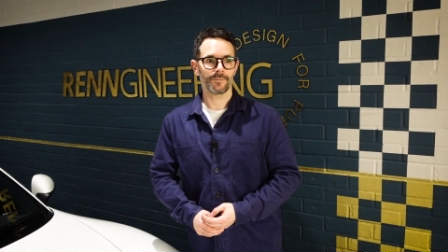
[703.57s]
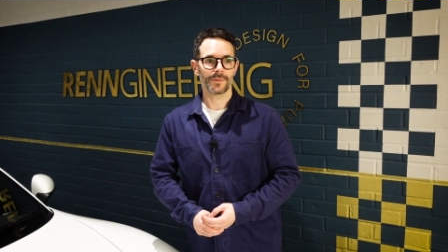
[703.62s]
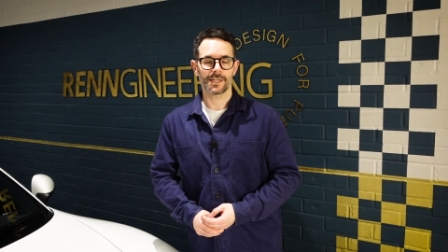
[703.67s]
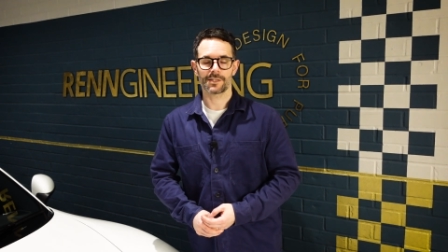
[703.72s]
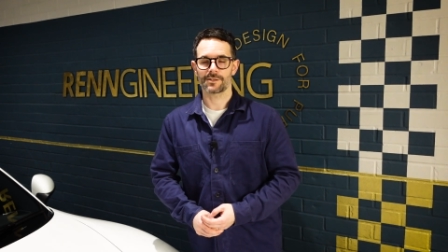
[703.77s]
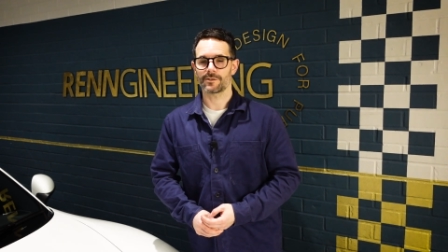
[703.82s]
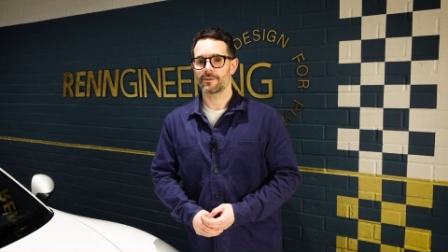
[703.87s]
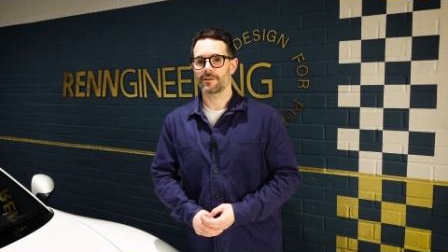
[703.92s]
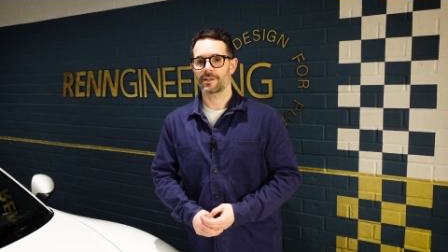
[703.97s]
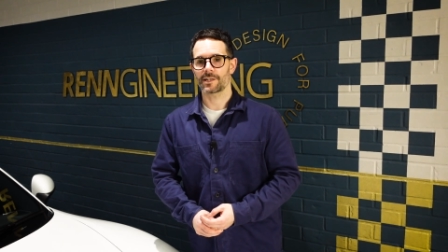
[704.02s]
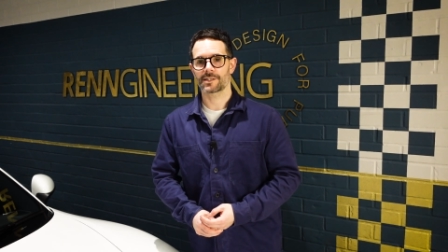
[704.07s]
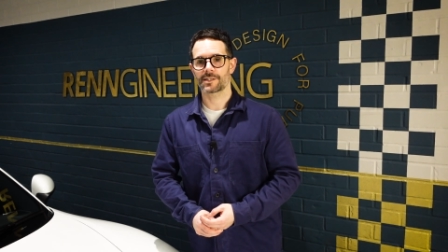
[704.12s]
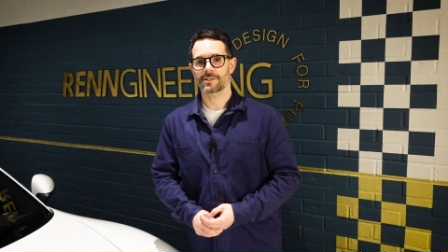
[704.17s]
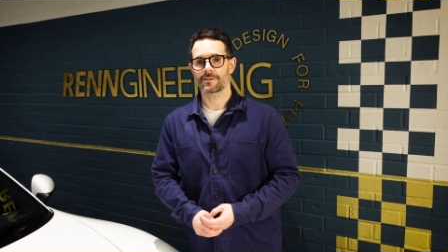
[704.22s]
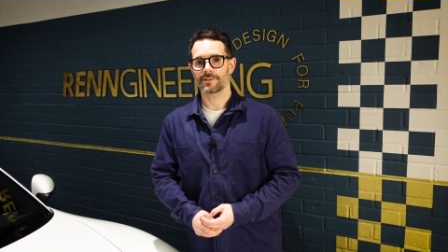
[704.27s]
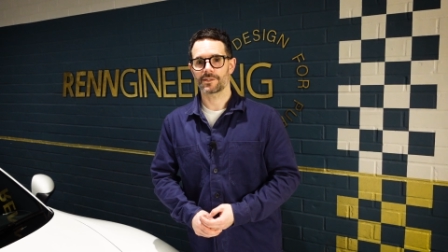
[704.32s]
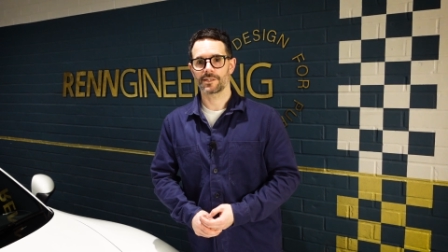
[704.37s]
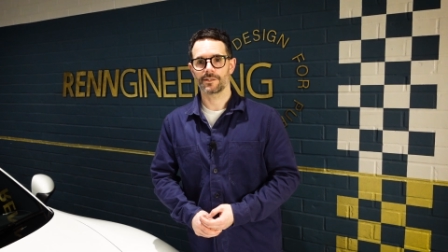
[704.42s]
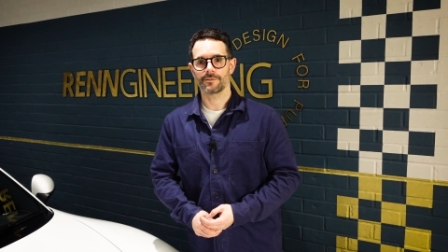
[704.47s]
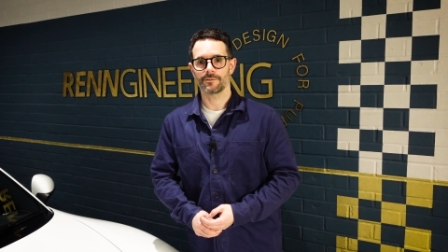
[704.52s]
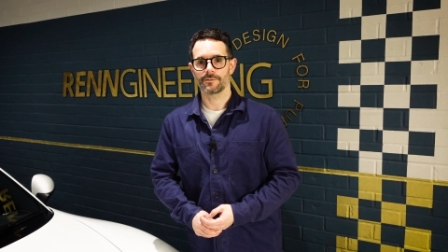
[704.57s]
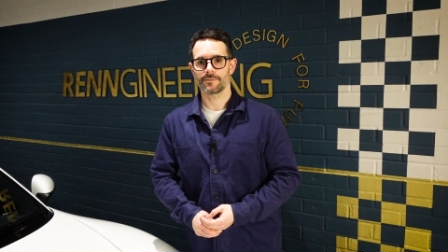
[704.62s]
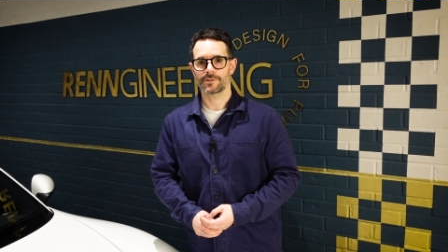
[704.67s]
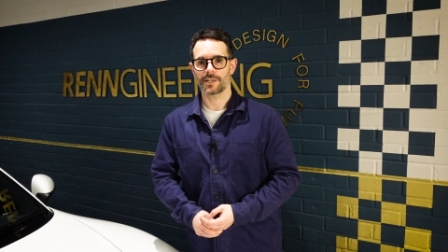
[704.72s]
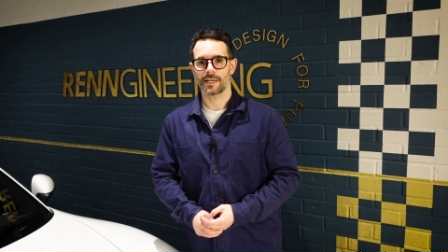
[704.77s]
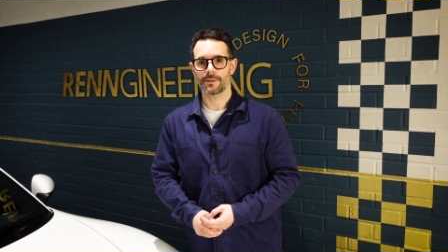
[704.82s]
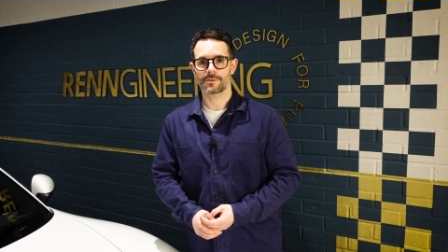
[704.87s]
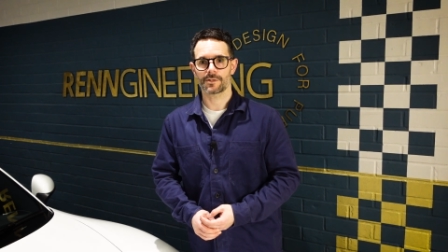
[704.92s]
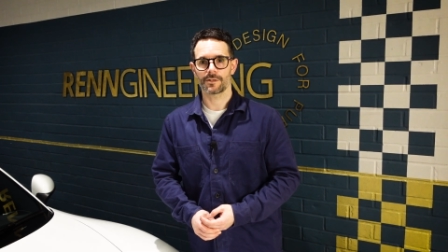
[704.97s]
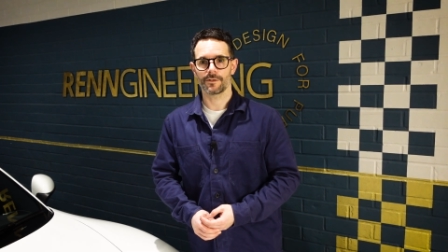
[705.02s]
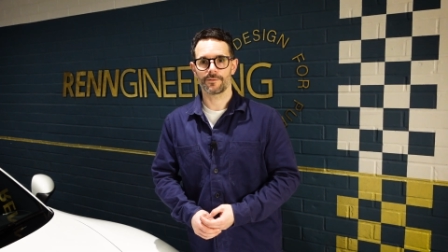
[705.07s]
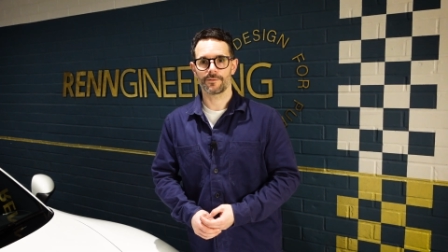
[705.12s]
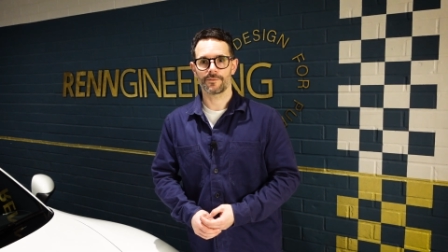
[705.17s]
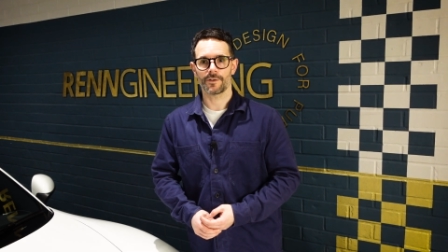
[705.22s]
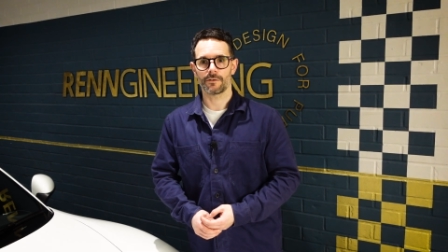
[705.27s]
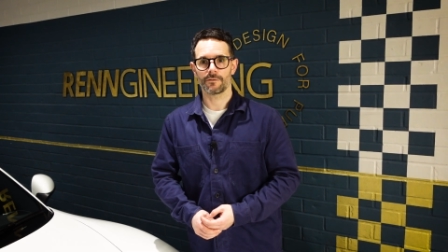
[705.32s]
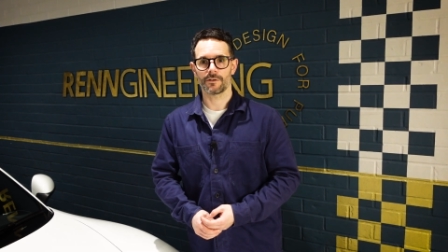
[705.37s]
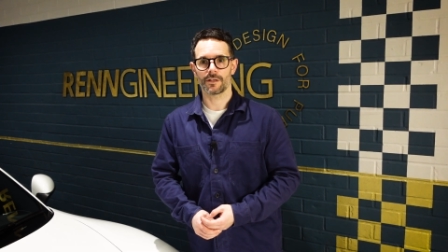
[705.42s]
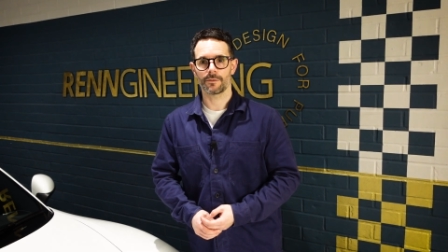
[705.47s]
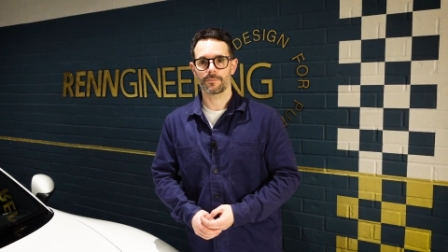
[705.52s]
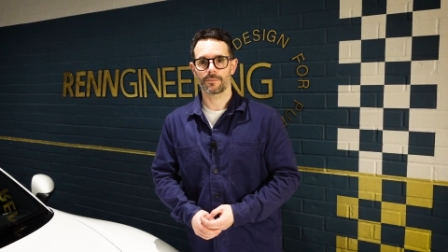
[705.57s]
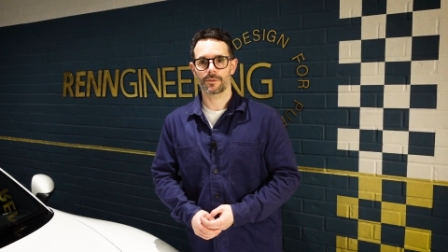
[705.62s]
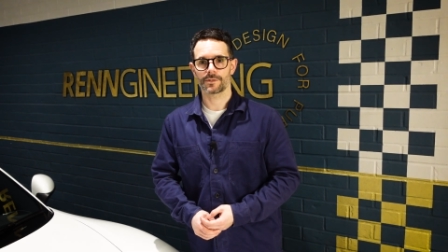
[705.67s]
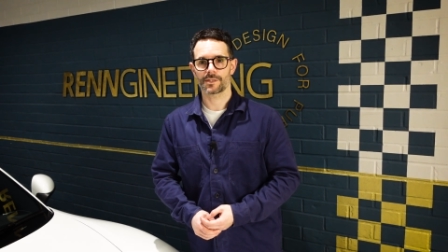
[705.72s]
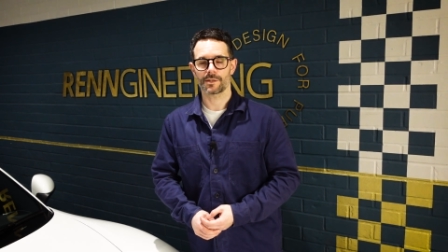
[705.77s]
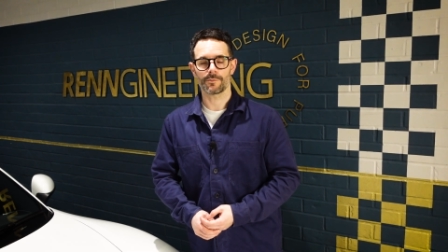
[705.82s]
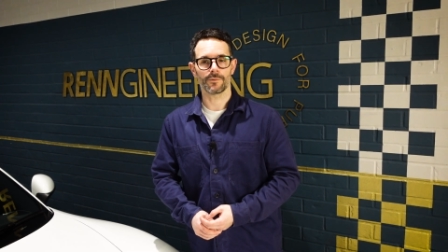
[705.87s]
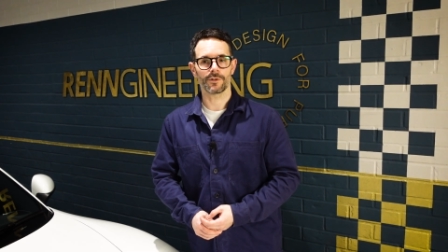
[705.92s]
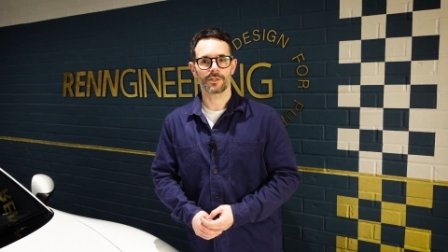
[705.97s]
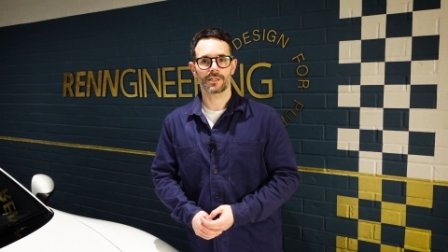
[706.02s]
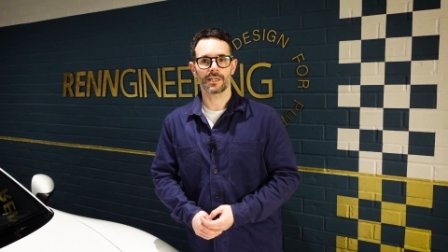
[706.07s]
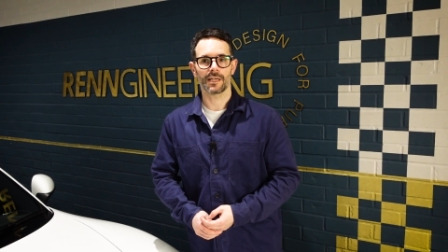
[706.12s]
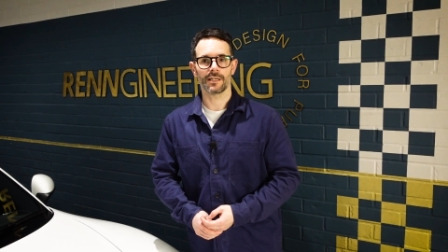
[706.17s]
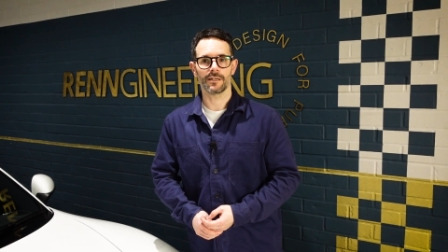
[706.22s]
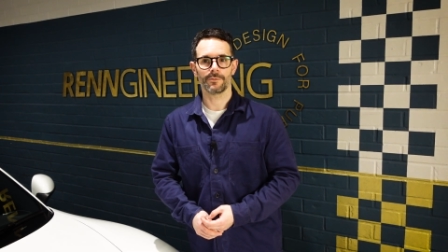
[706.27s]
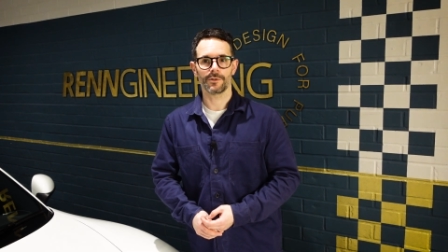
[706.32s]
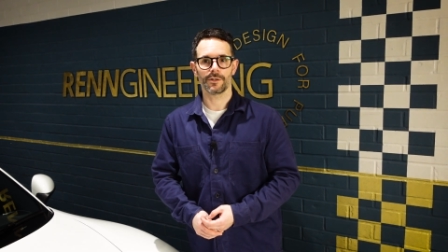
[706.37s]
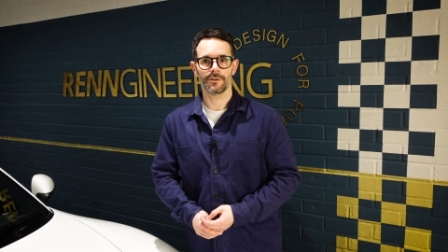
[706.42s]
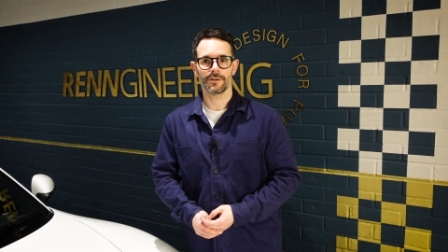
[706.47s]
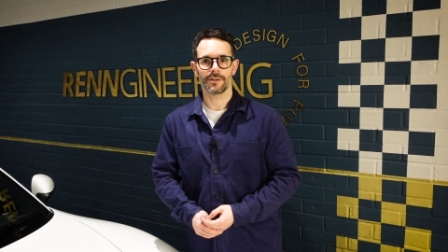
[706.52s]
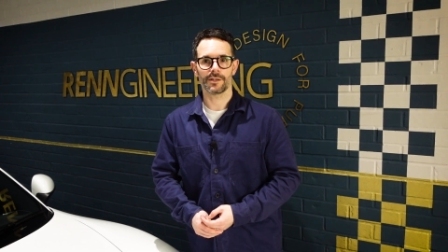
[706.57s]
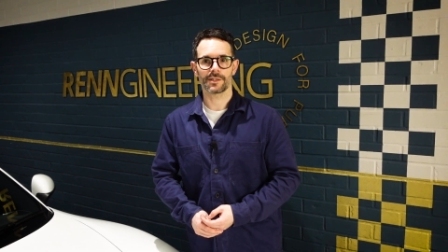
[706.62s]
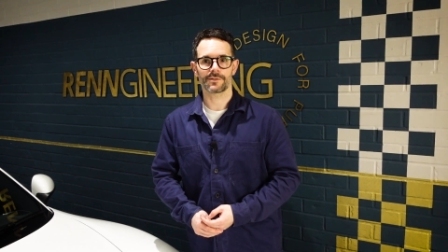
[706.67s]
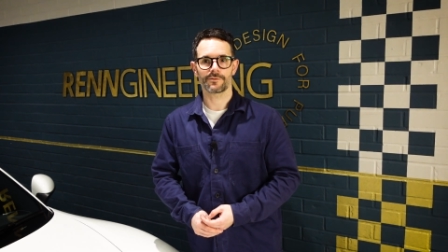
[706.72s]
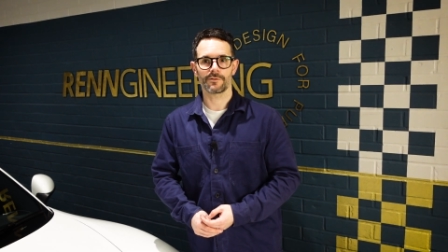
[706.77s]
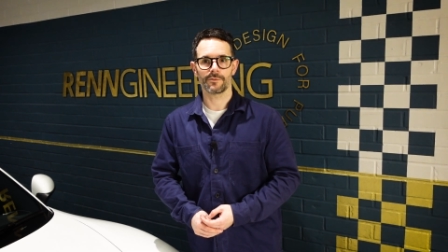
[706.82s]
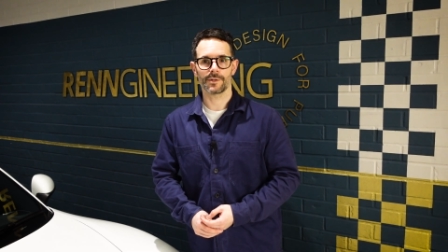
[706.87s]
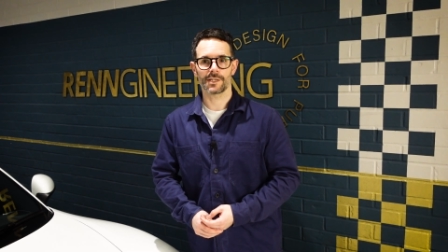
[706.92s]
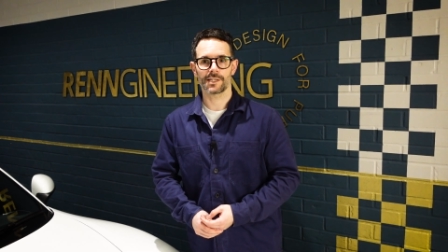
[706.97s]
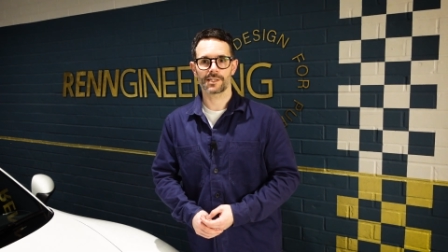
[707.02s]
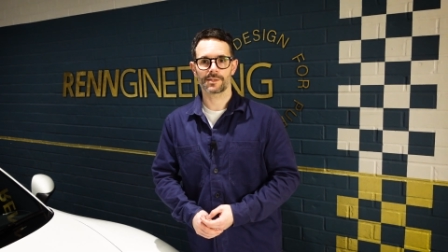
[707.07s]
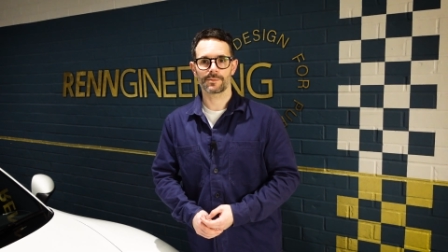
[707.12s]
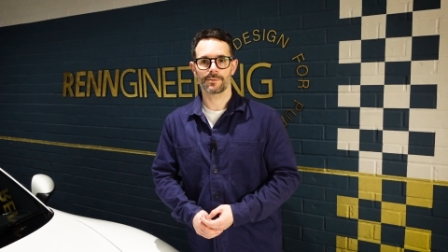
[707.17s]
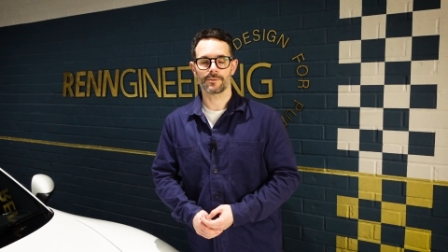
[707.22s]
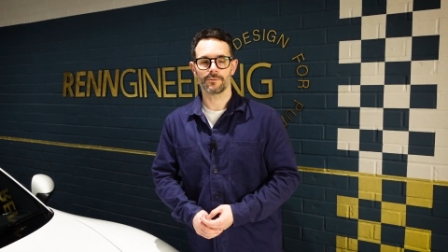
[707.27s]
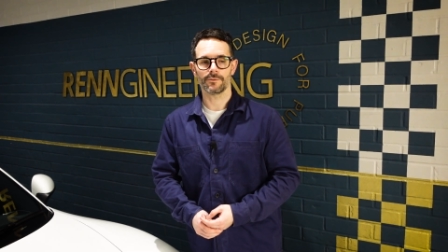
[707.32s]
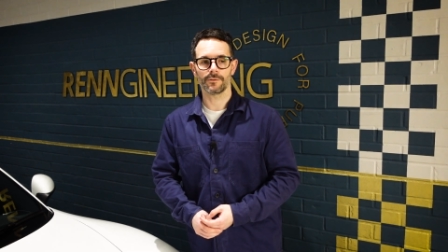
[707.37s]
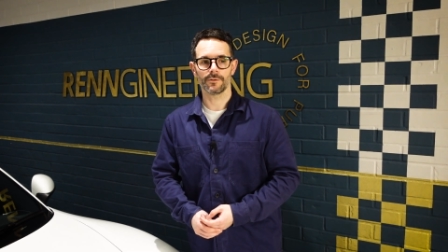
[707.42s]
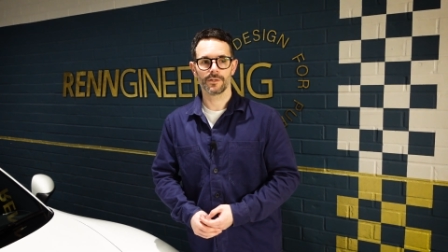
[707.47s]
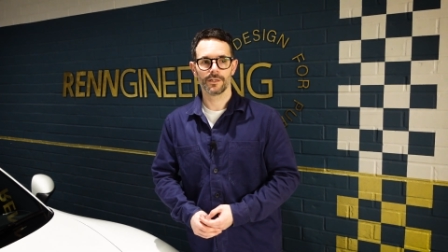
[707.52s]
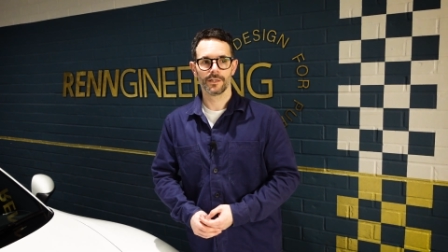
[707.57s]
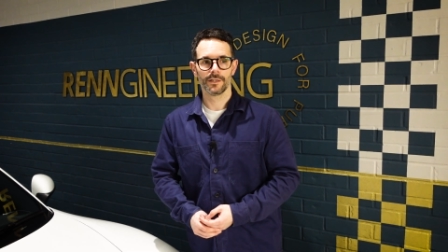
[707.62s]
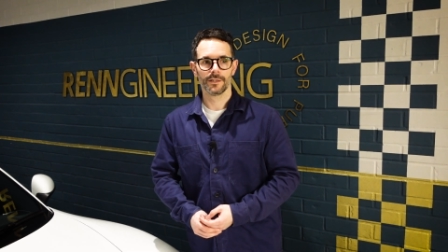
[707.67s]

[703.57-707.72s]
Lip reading: it's not like Scotty or James could have phoned up someone at KW and asked for a bit of support.